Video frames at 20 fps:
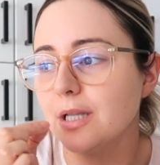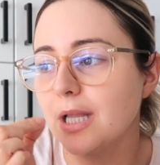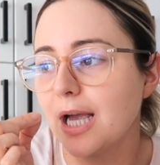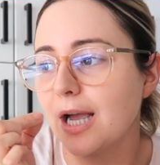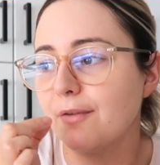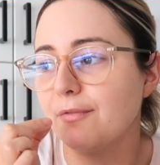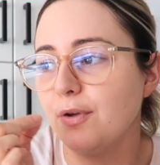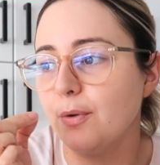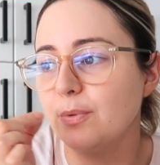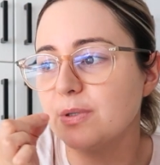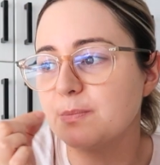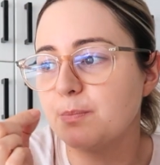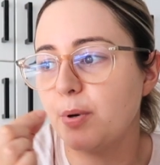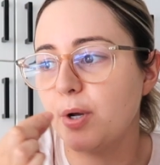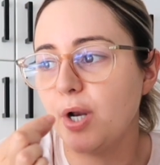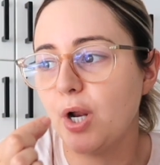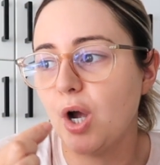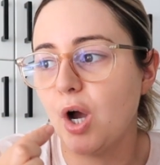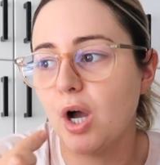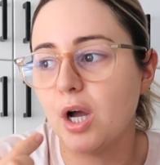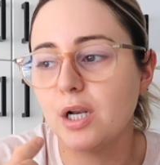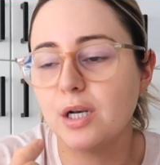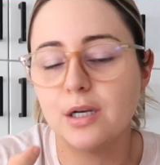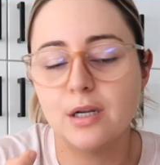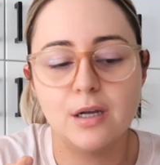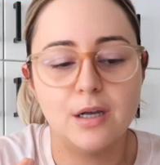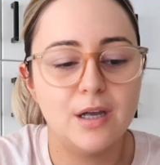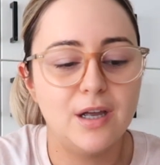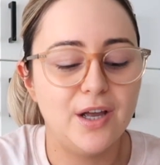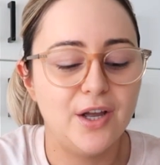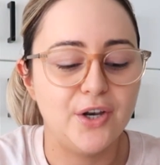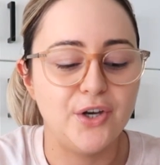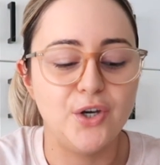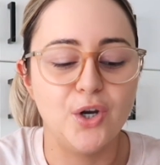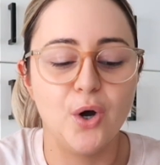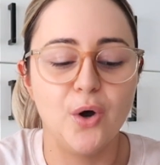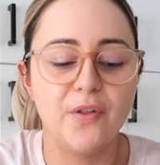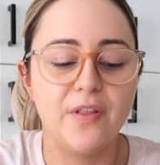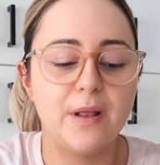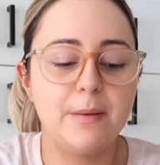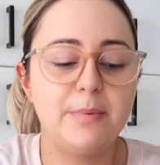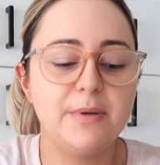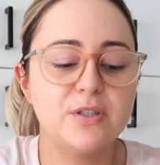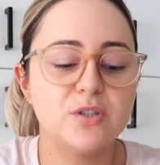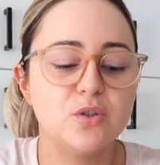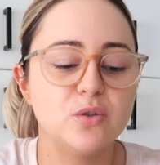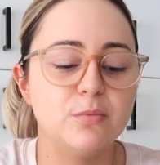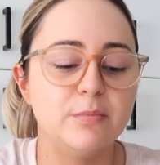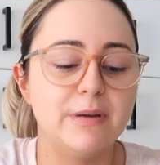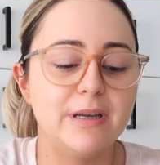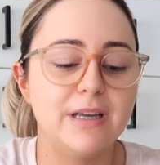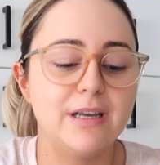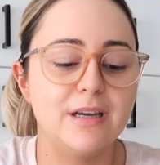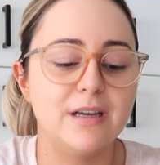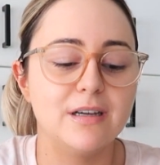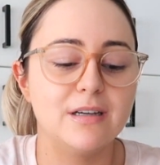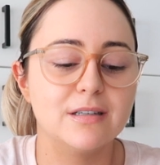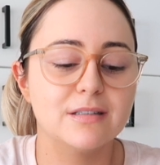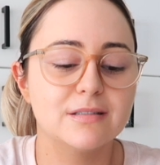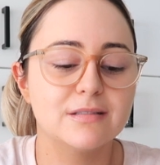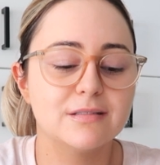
Like if he was putting on, no, that'd be too big.